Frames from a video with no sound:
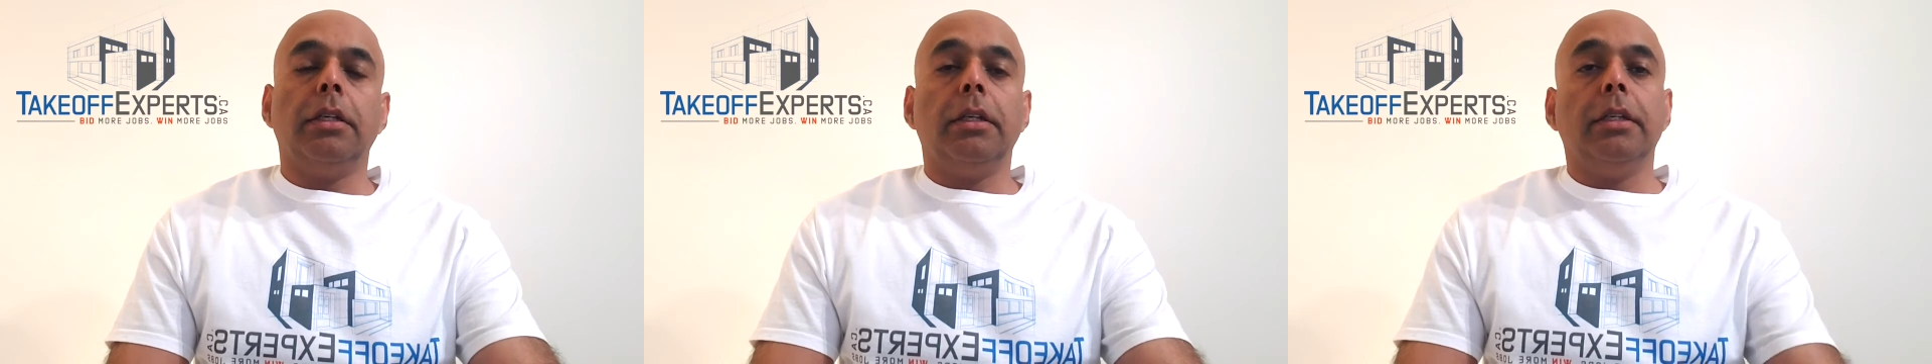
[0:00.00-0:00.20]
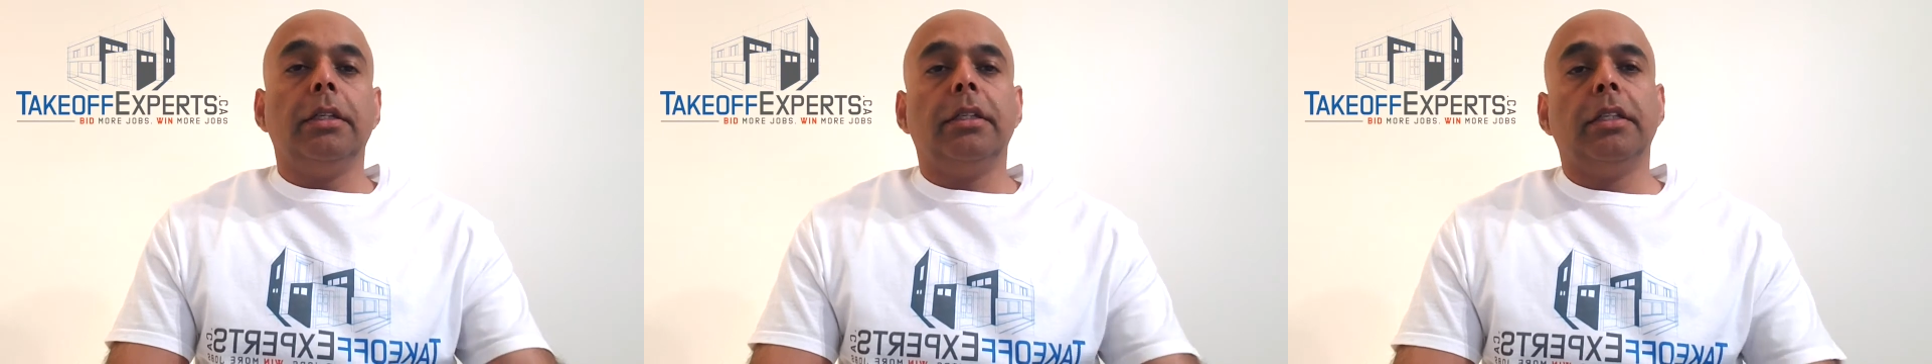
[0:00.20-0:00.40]

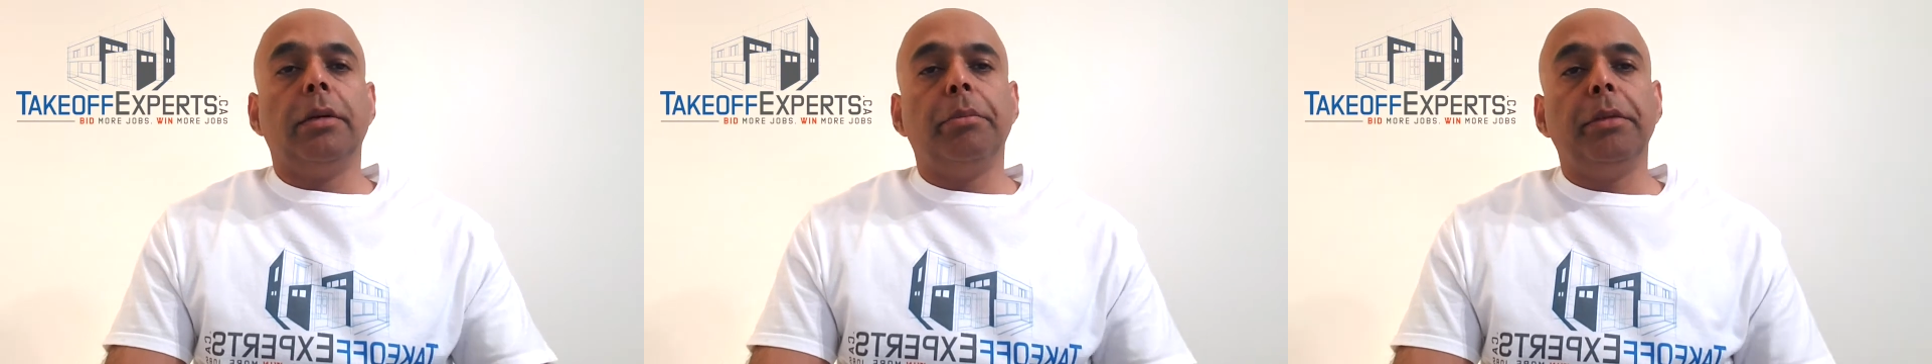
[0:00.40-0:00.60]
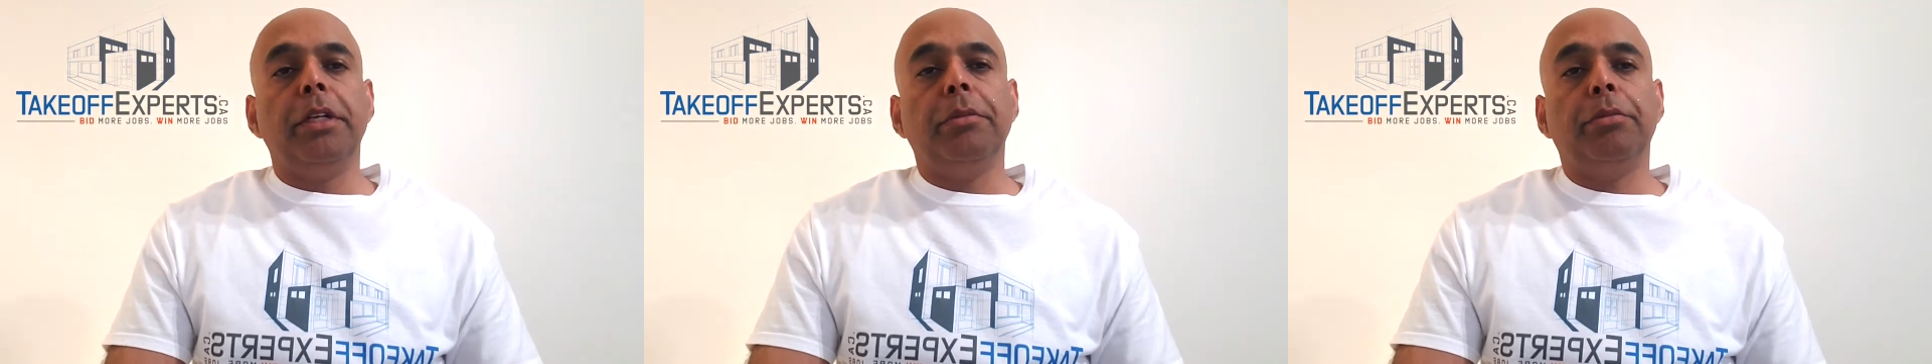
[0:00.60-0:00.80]

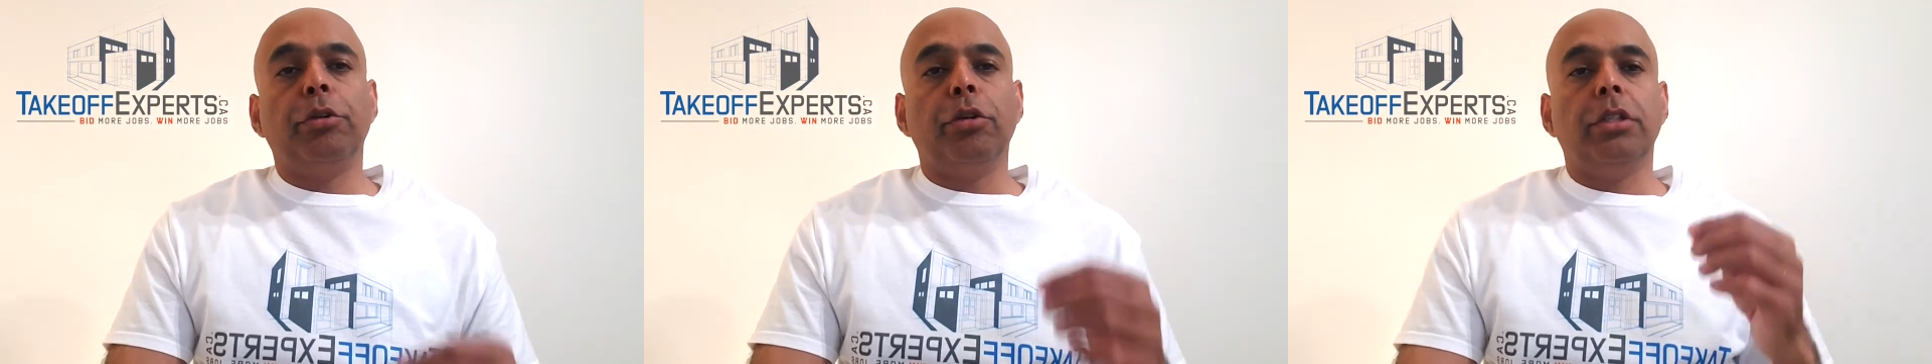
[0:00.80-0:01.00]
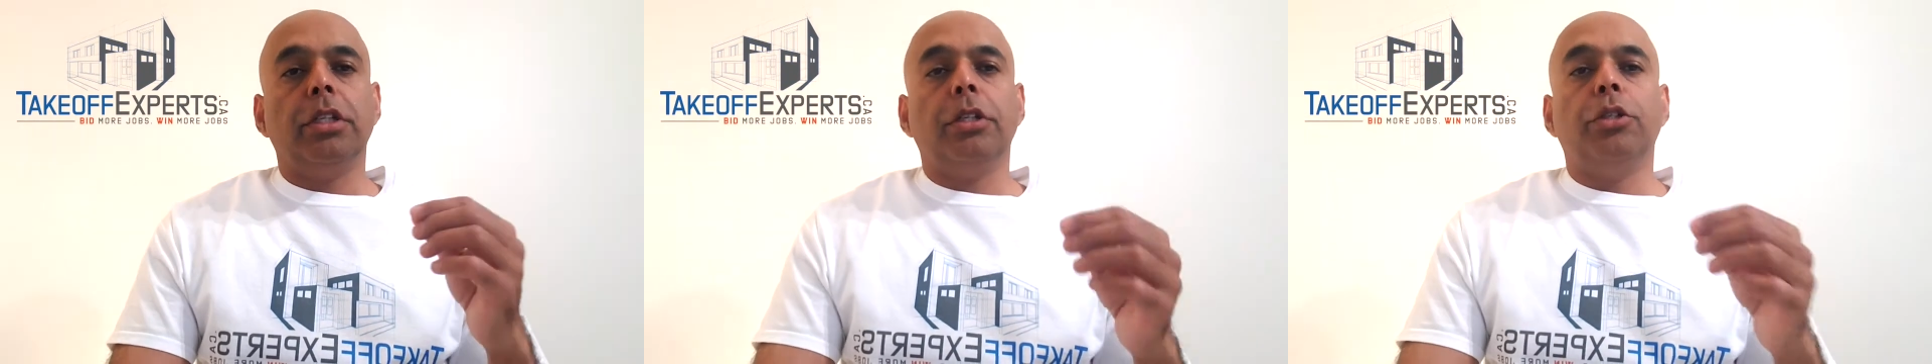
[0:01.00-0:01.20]
submit
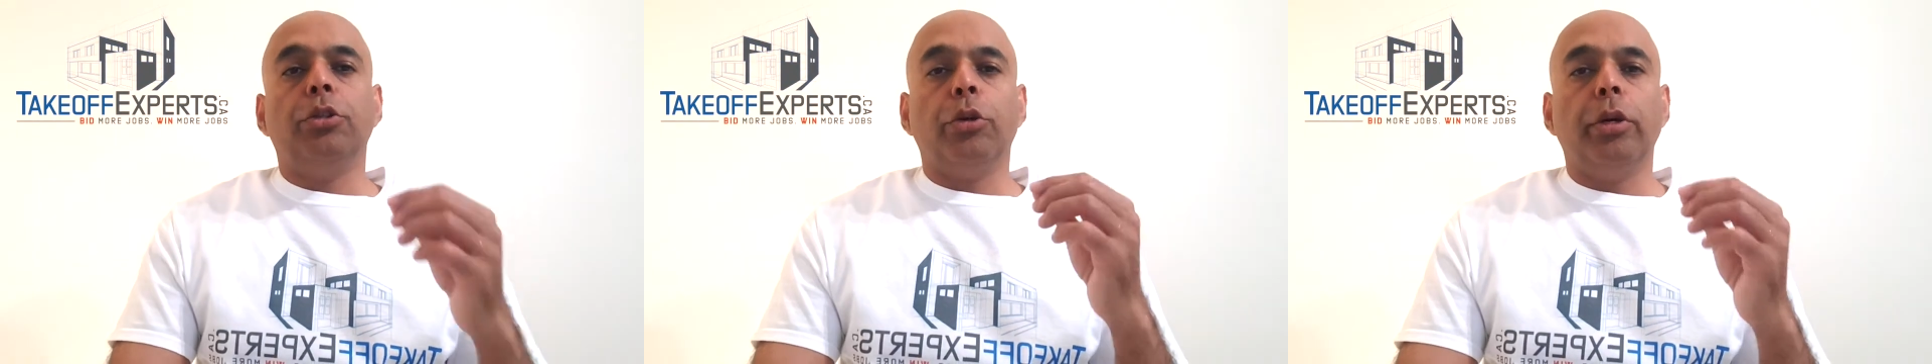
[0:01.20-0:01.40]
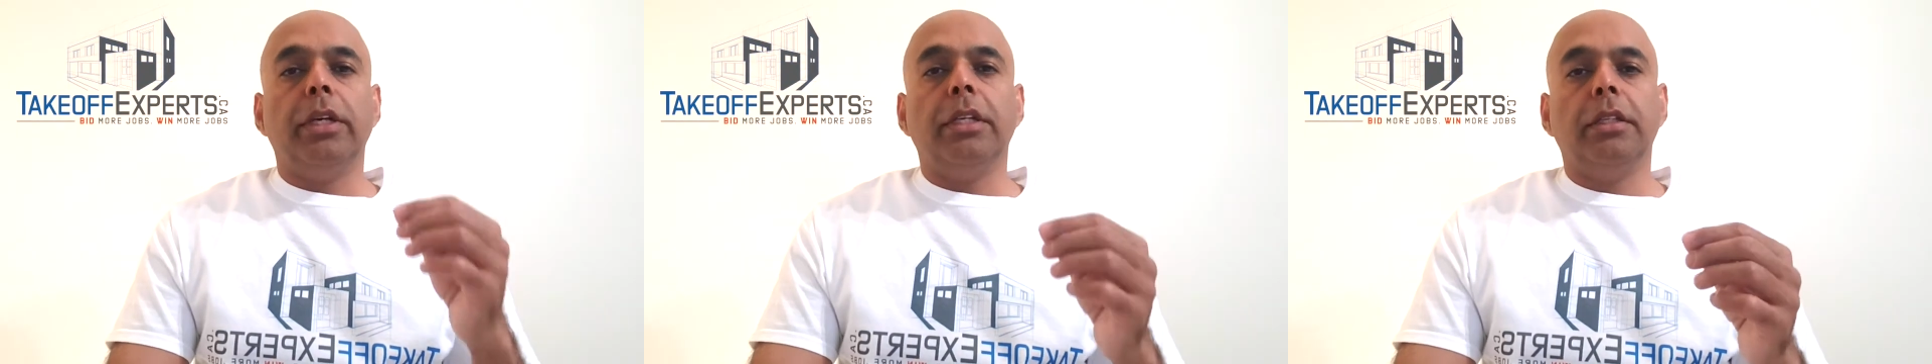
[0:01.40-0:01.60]
project
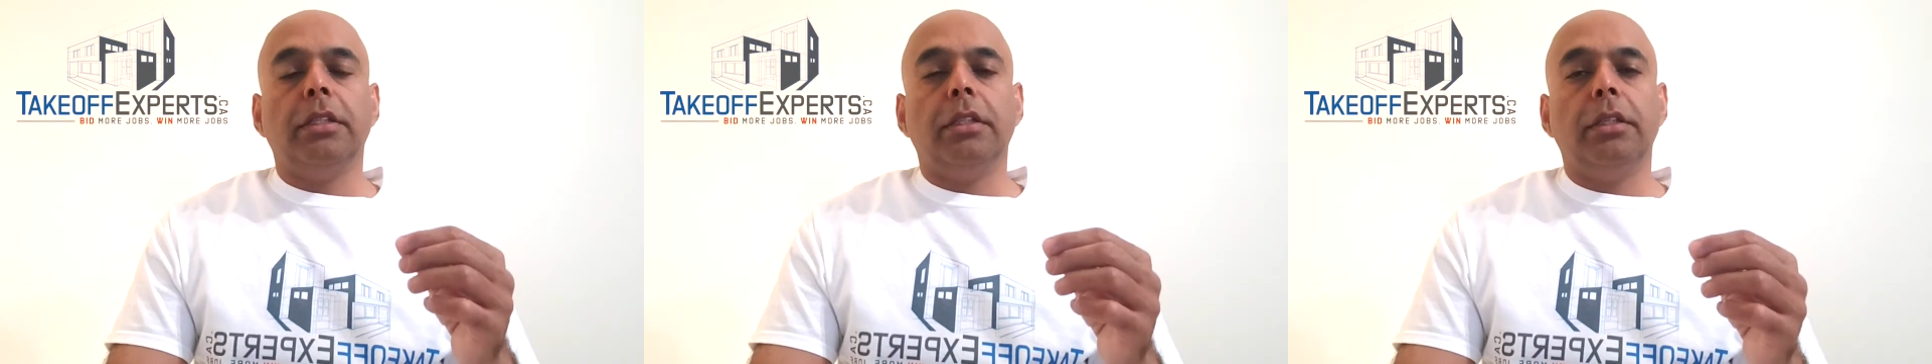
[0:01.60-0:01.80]
drawings